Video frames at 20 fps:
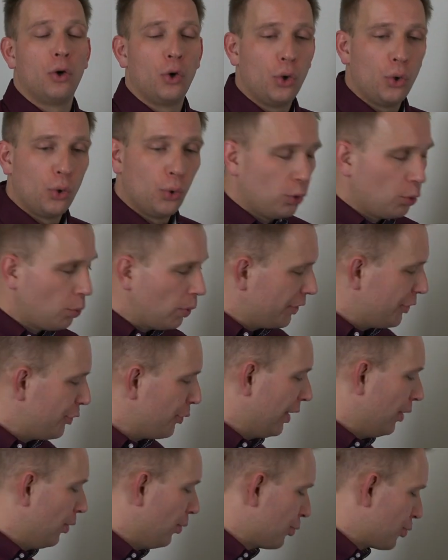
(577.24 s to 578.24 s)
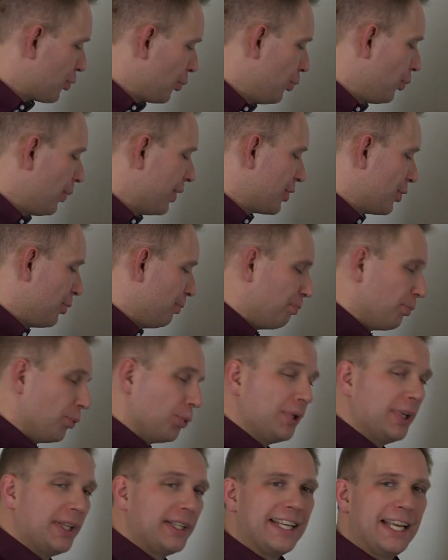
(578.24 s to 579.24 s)
Or what you can also do is to
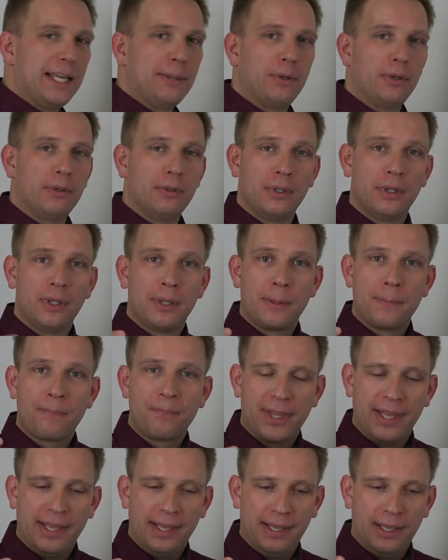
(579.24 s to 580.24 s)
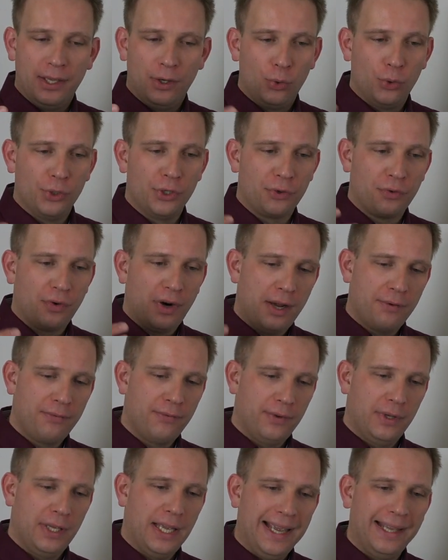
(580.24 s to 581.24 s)
put the table uh, or the graph
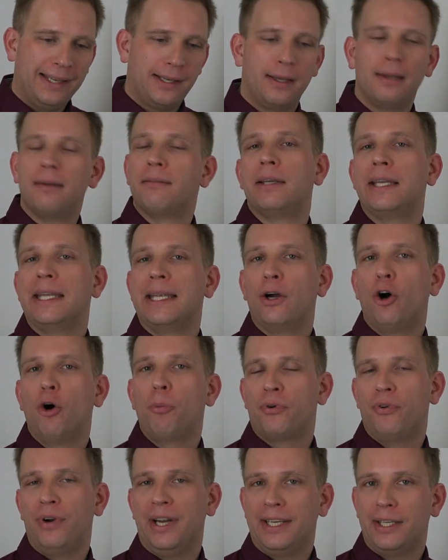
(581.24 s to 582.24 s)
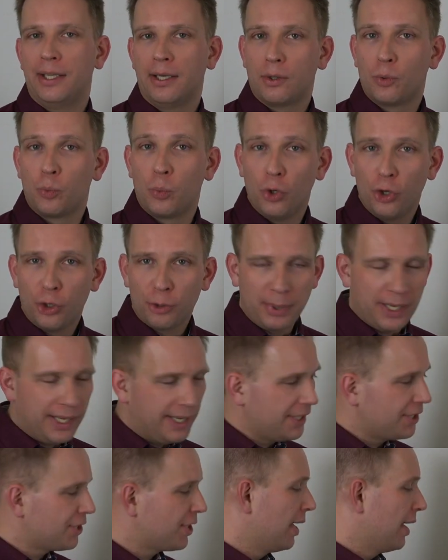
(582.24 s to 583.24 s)
at the operator
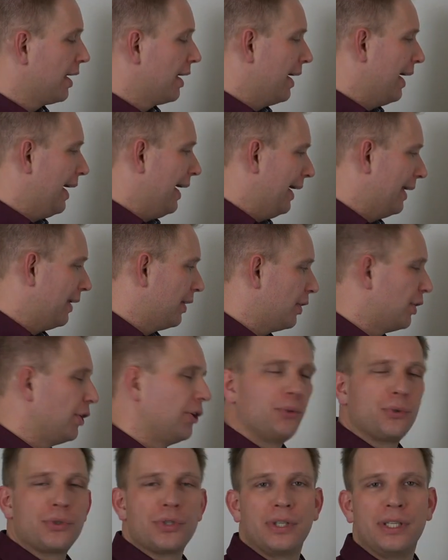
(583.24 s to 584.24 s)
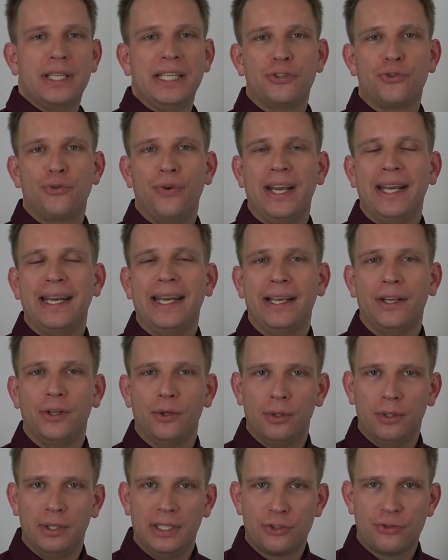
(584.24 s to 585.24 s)
workplace and use the training,
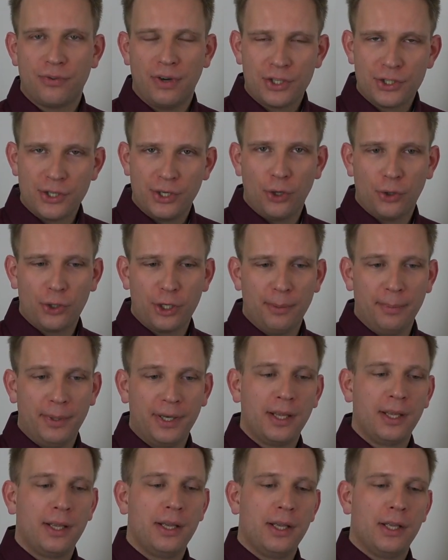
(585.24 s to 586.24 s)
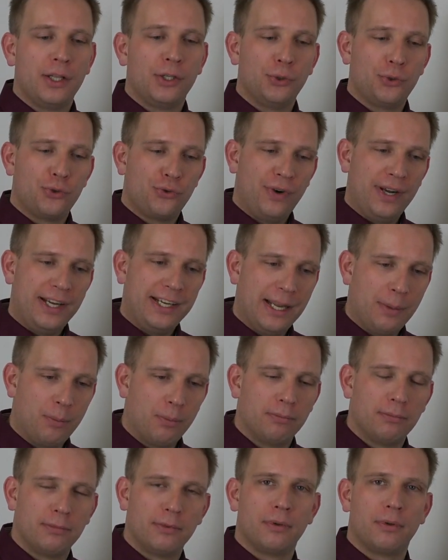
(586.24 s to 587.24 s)
your instruction document, to train
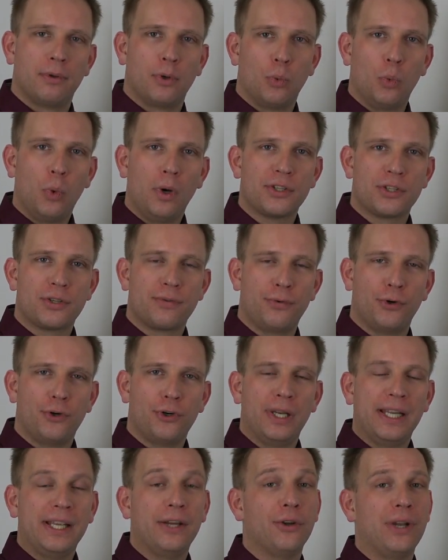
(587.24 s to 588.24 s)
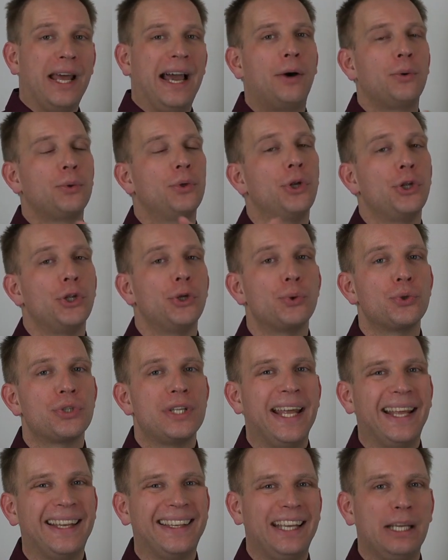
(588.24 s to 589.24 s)
them once thoroughly on how to use
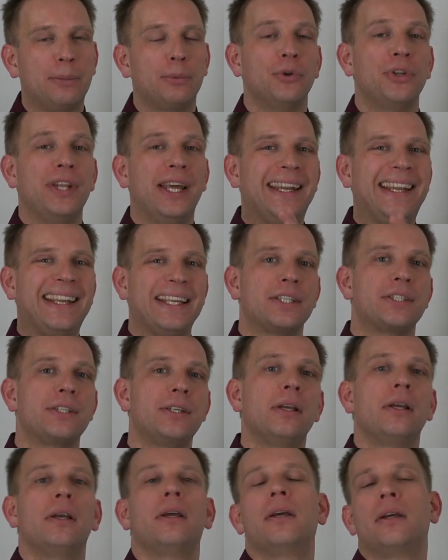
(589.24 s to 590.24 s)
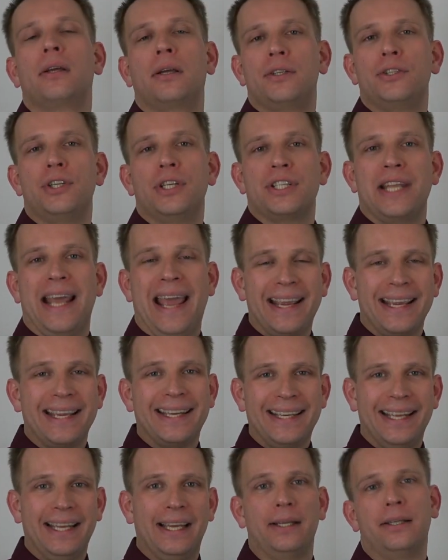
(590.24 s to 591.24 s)
that table that is just hanging
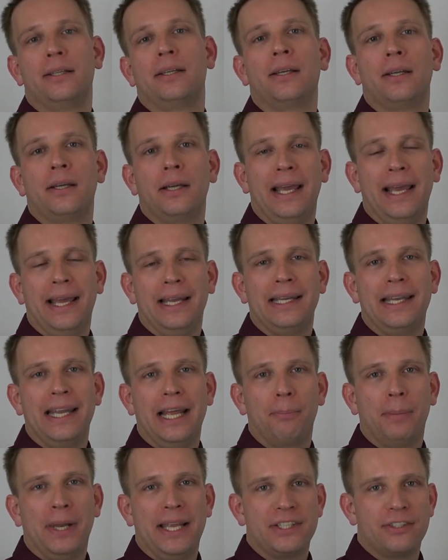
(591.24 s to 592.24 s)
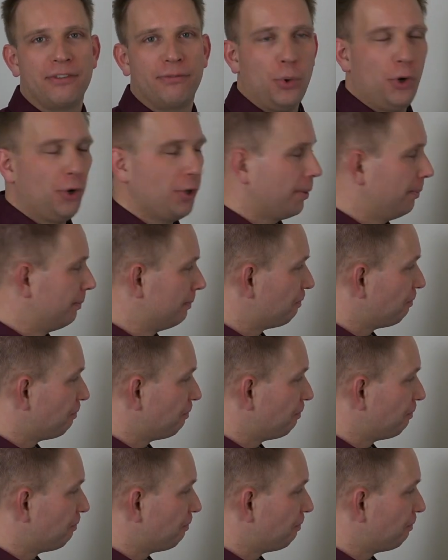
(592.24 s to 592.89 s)
there at their place of work.